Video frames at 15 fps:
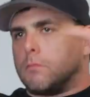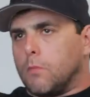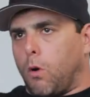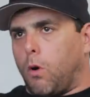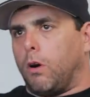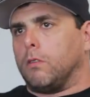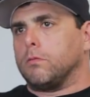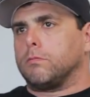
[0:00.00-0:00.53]

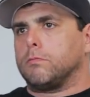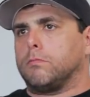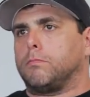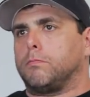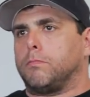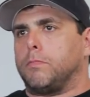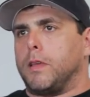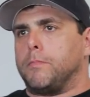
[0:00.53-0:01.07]
all
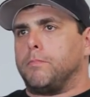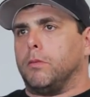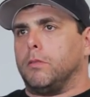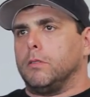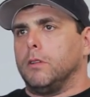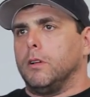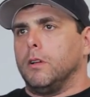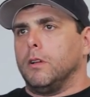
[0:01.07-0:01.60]

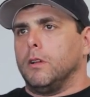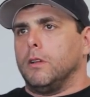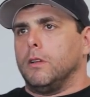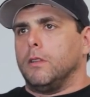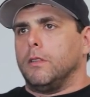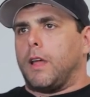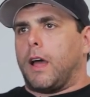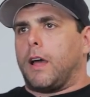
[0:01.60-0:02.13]
people
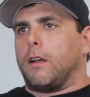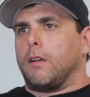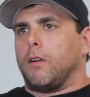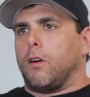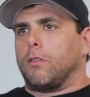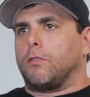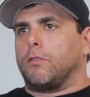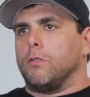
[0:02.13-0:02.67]
that
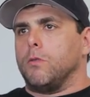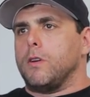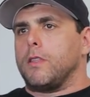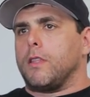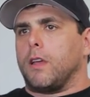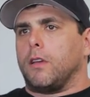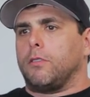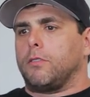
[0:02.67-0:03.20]
are
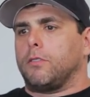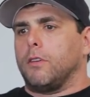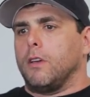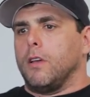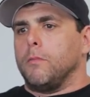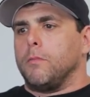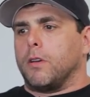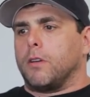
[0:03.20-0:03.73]
doing this
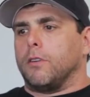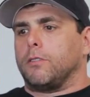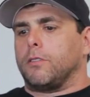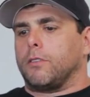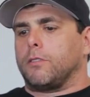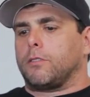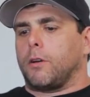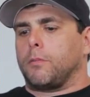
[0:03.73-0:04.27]
because
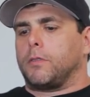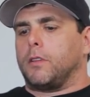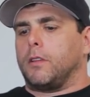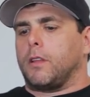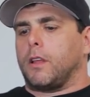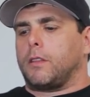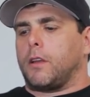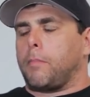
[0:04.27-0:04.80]
it's
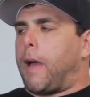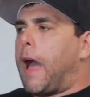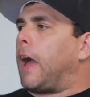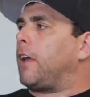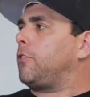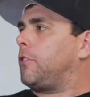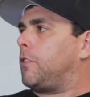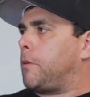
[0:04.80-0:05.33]
something that they're
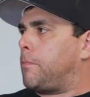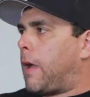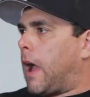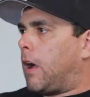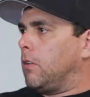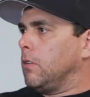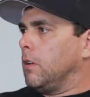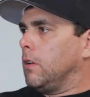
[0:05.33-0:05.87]
passionate
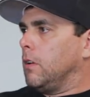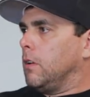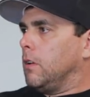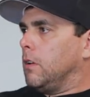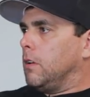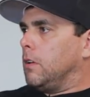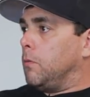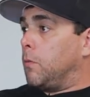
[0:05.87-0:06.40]
about.
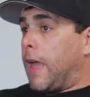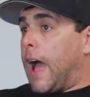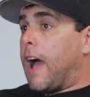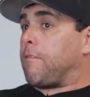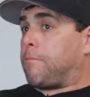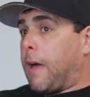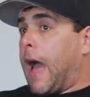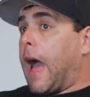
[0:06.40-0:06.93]
And we
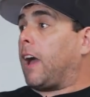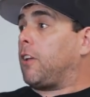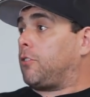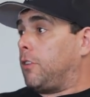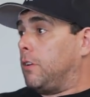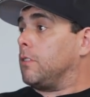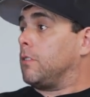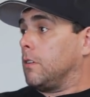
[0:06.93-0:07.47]
have
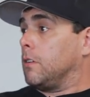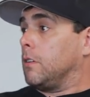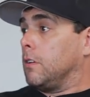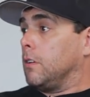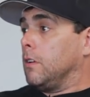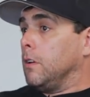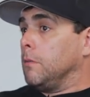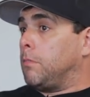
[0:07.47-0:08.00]
passion,
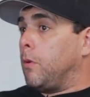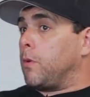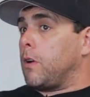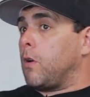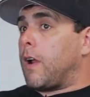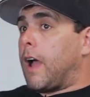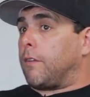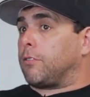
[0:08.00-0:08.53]
but we
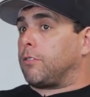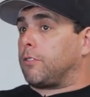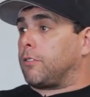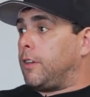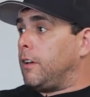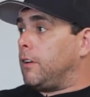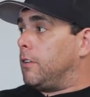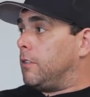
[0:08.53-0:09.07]
don't have
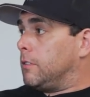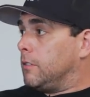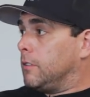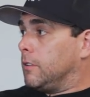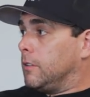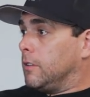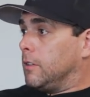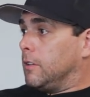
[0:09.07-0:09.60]
skill.
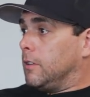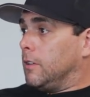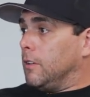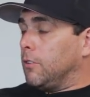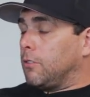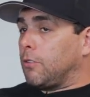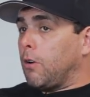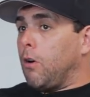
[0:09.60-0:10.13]

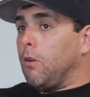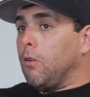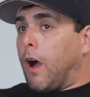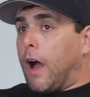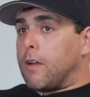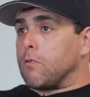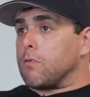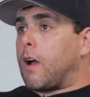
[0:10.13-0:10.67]
So
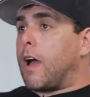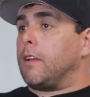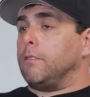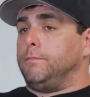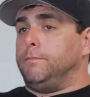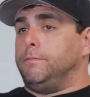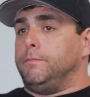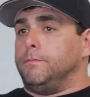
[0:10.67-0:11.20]
I don't know how
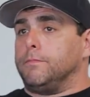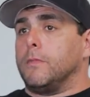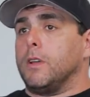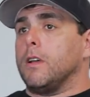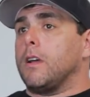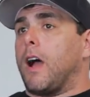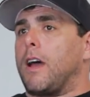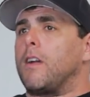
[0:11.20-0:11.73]
I
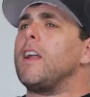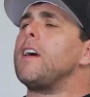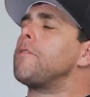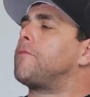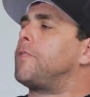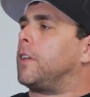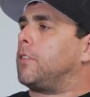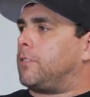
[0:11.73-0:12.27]
don't know how to
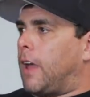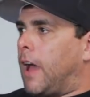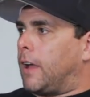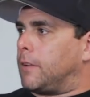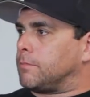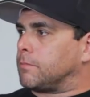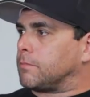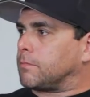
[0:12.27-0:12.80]
fix
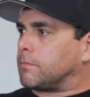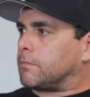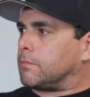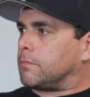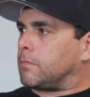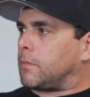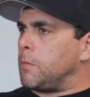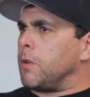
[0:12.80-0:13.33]
that.
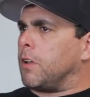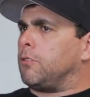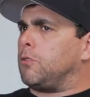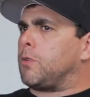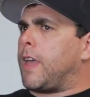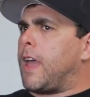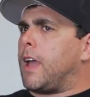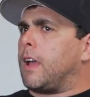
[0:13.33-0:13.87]
Because
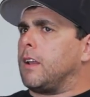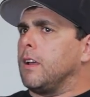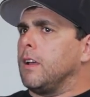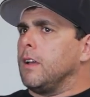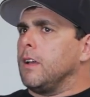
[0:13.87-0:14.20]
you can't,